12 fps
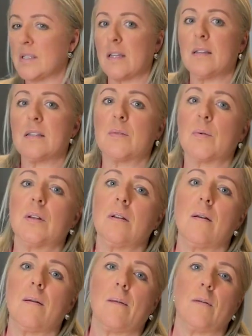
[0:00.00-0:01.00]
So we've
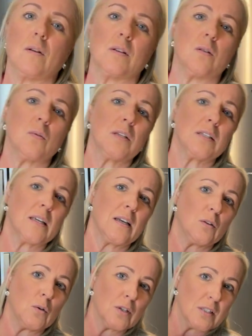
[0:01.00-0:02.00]
got a couple of
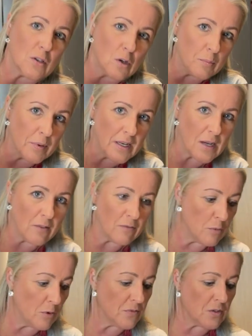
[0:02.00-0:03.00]
minutes on our
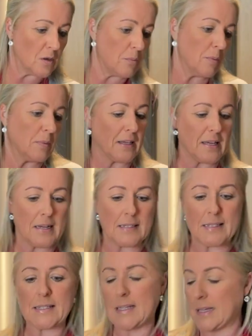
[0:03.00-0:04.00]
potatoes to keep
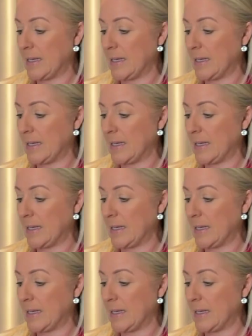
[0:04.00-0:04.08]
going.